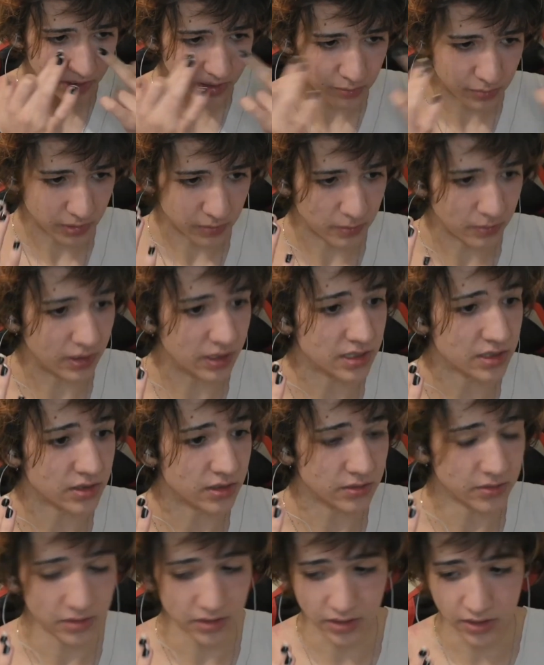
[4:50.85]
put blush
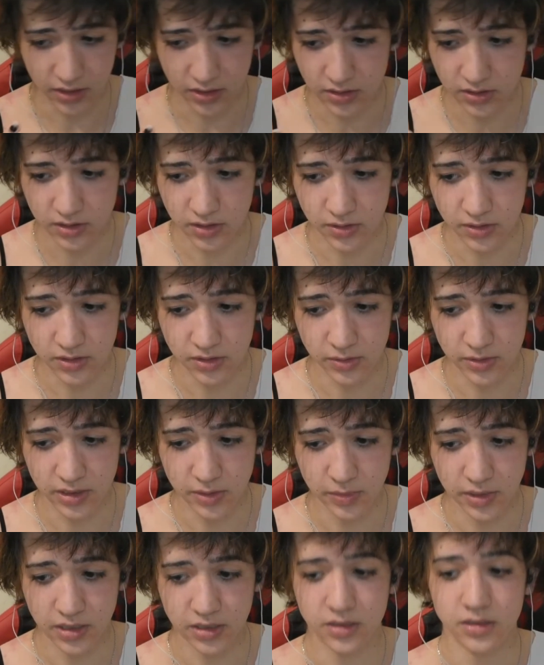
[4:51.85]
over it, so it doesn't really
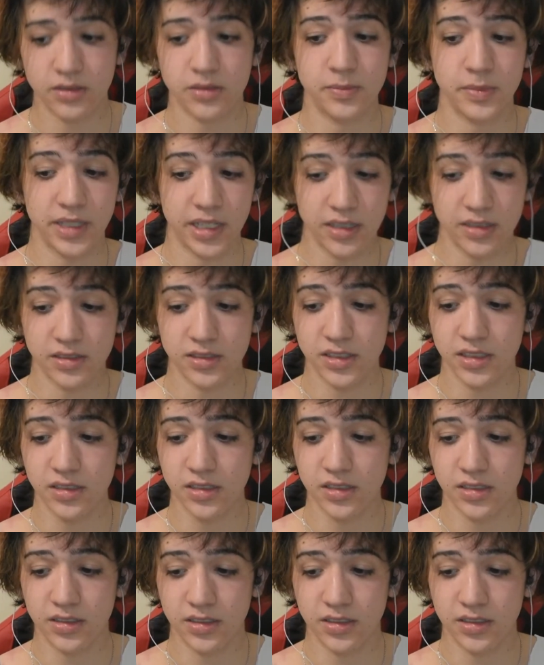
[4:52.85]
matter. But yeah, see?